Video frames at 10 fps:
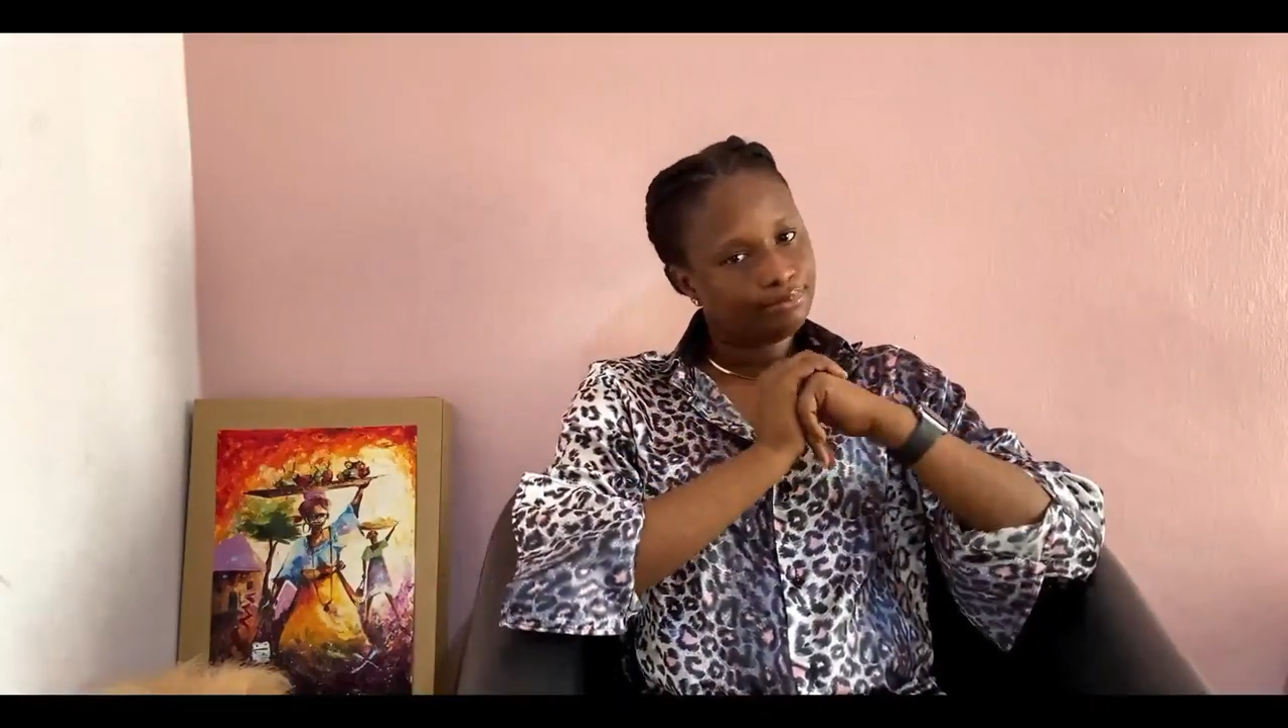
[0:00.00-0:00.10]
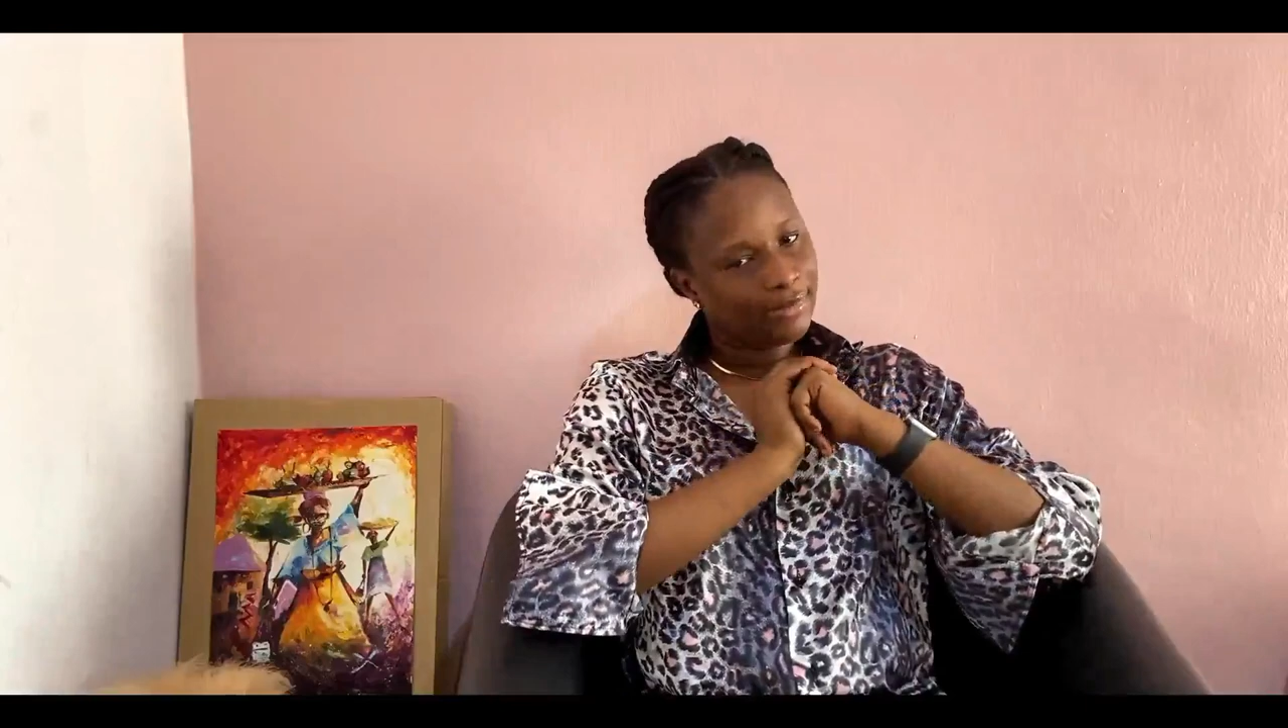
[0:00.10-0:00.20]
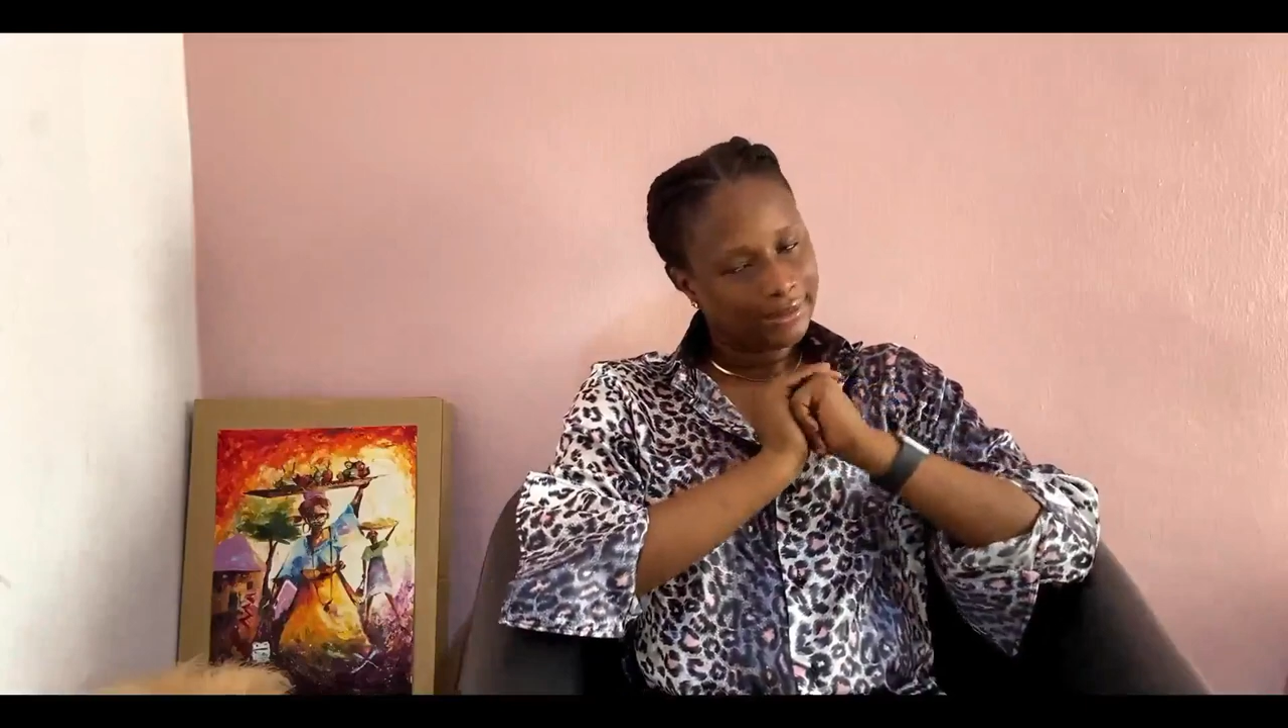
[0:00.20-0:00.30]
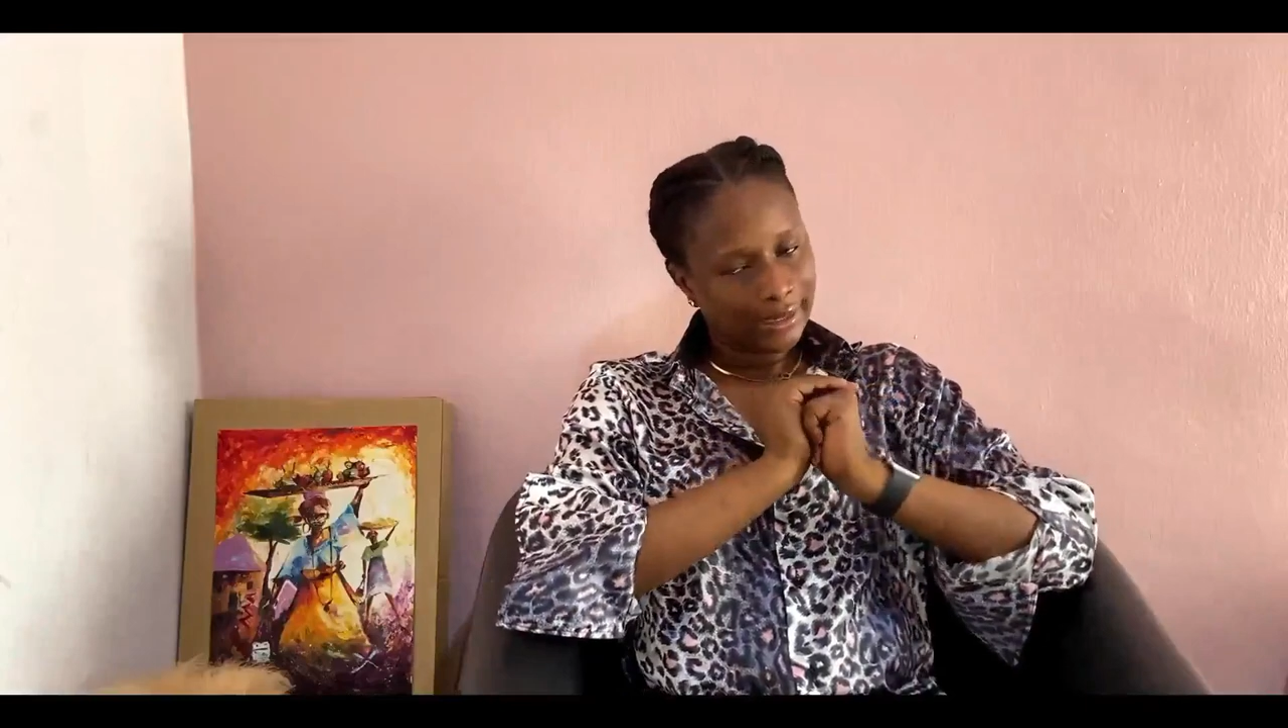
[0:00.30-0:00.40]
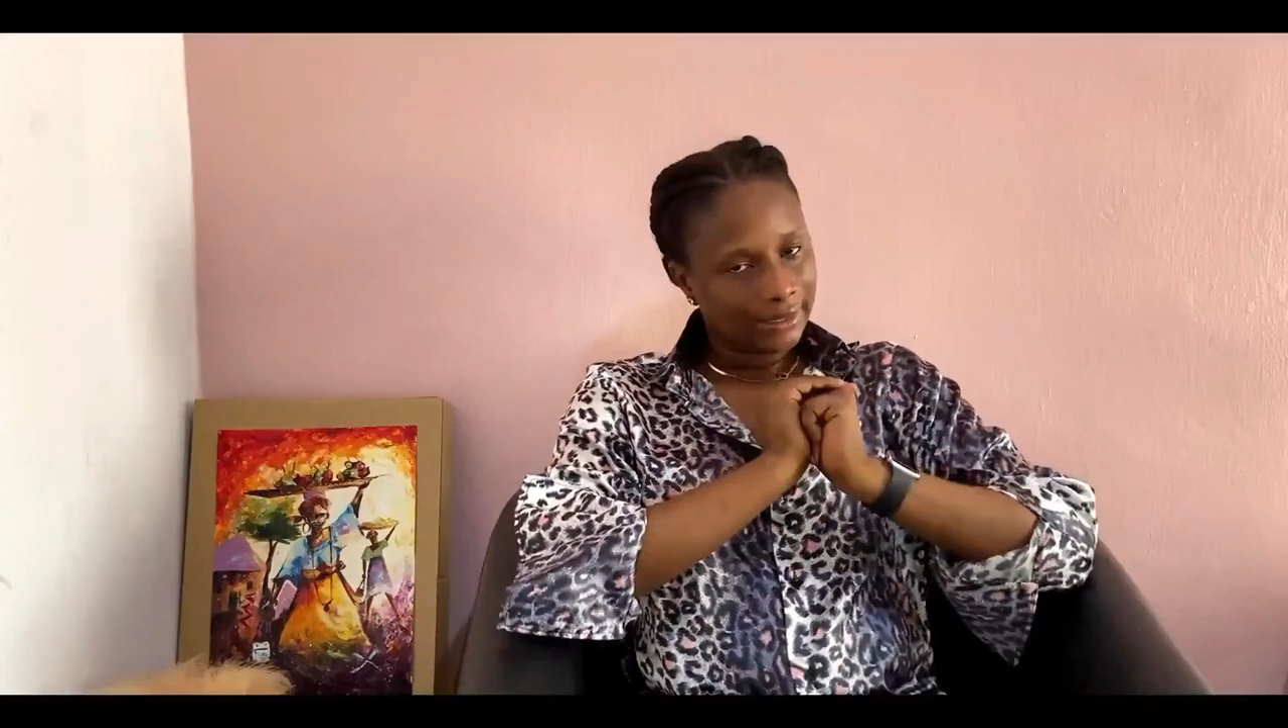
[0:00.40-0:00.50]

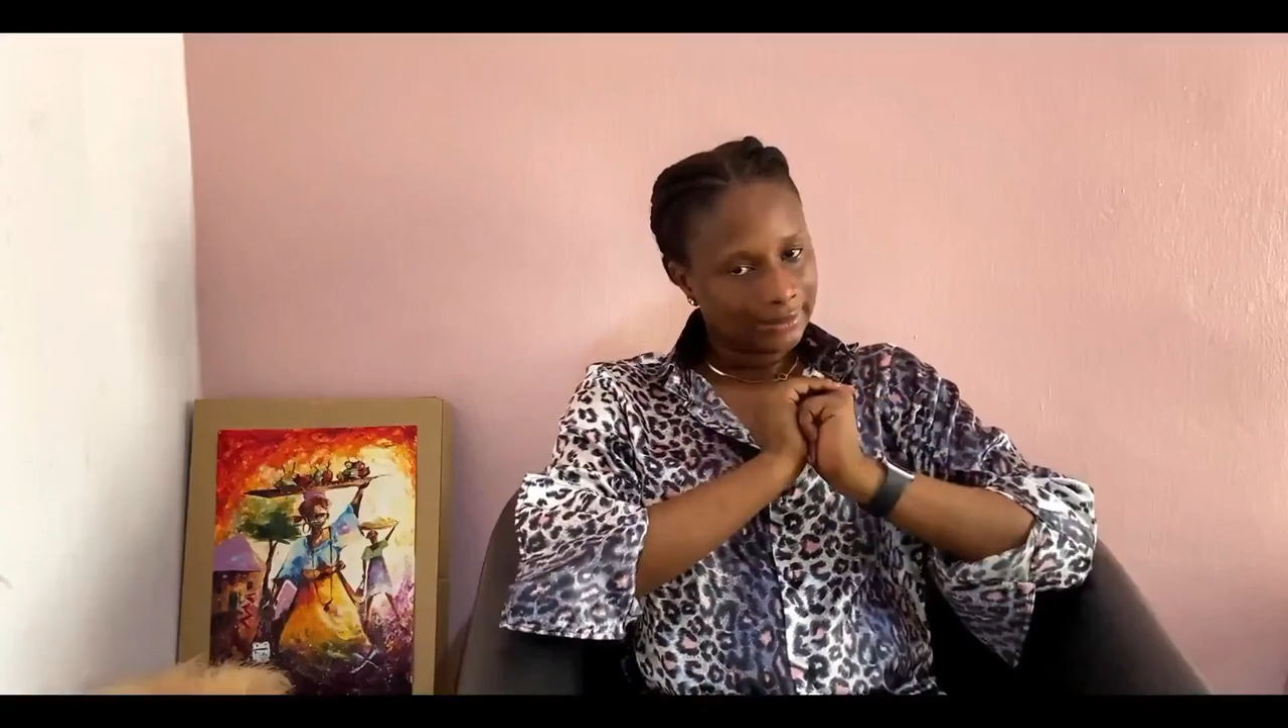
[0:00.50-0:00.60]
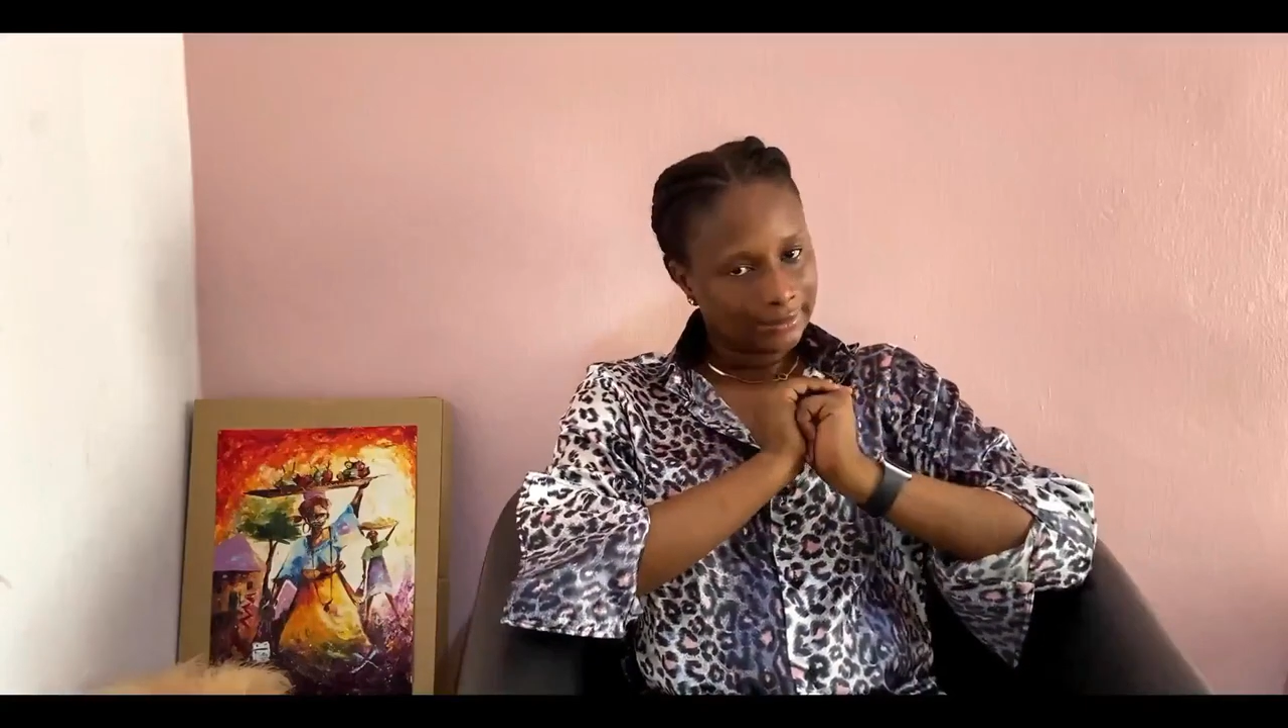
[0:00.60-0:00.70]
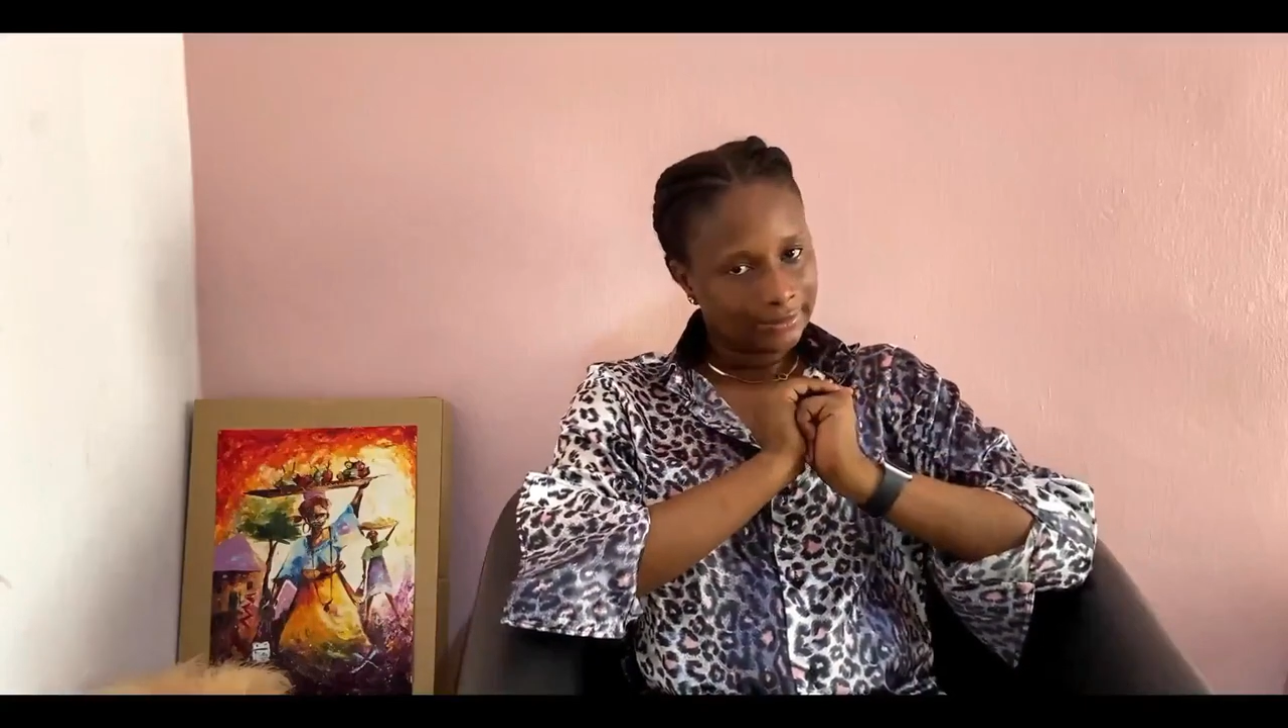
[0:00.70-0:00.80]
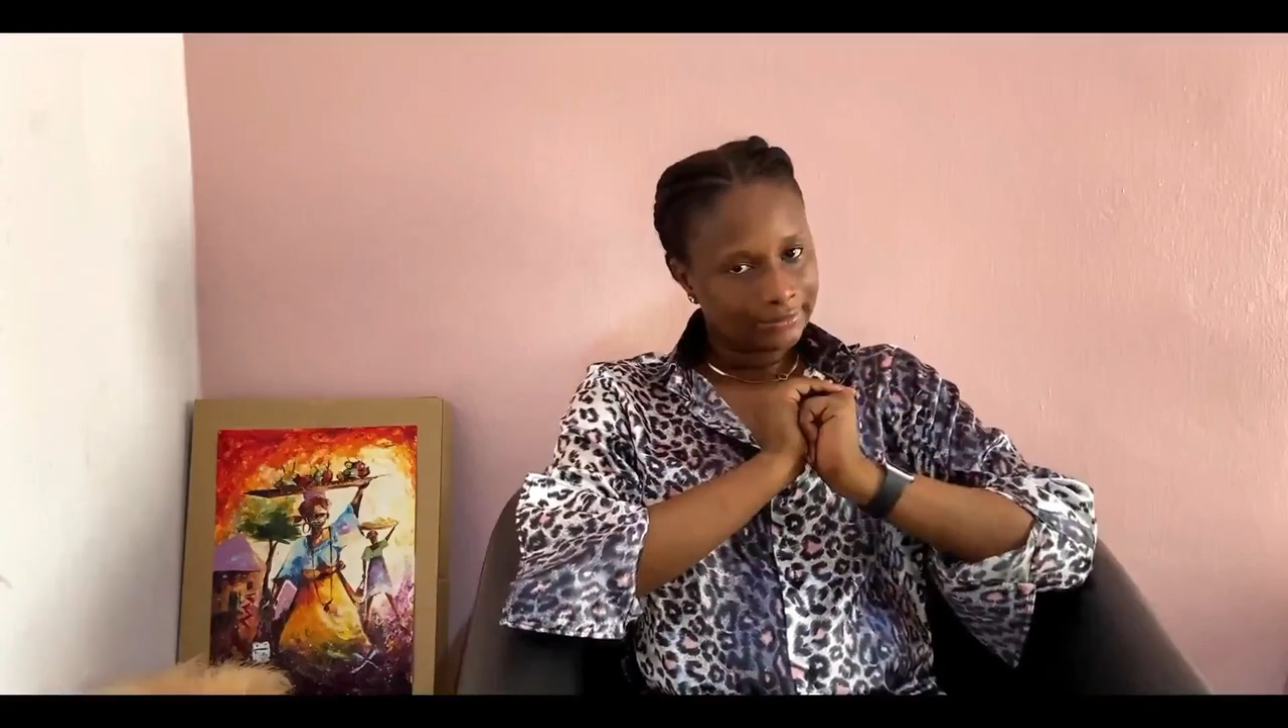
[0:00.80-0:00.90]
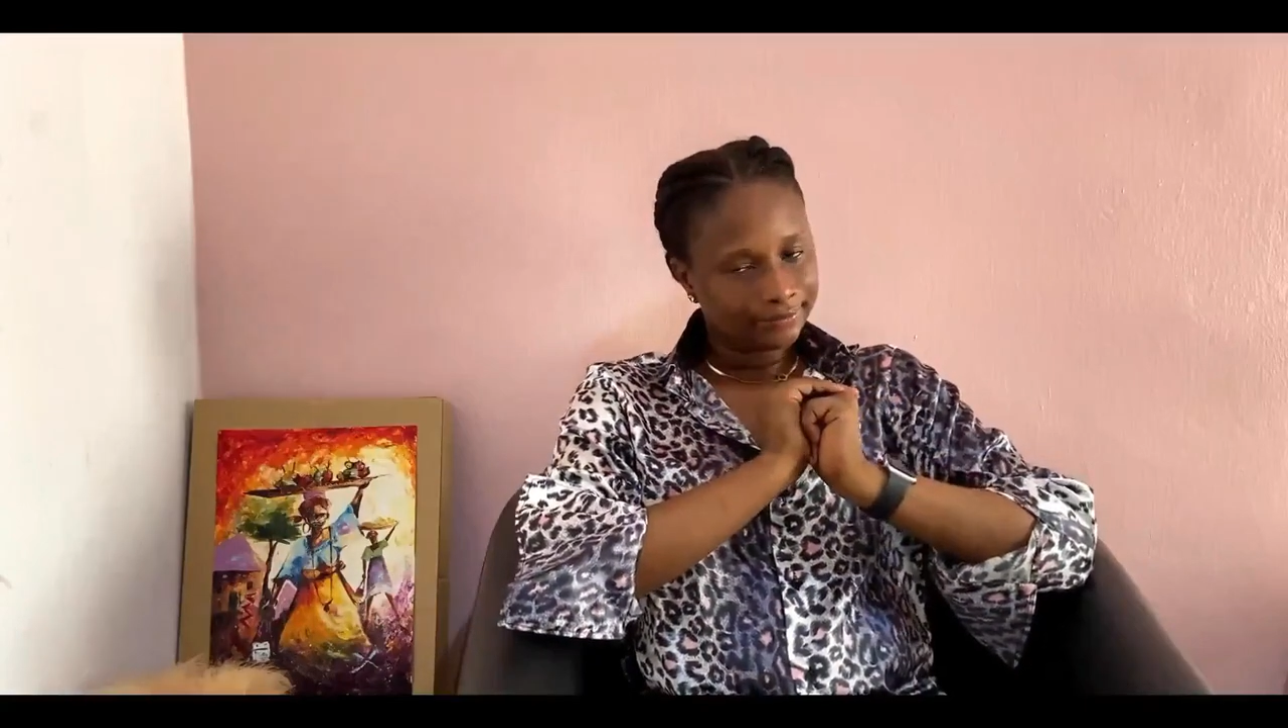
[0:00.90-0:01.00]
my
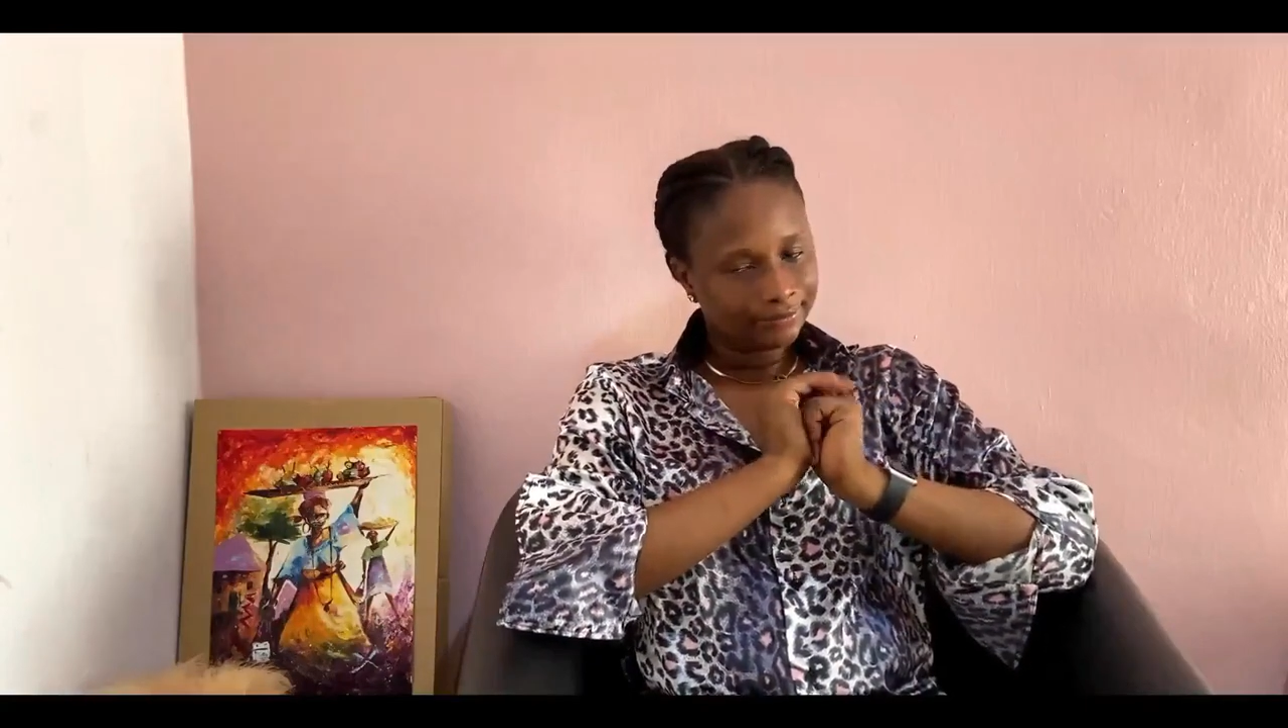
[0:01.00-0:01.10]
darling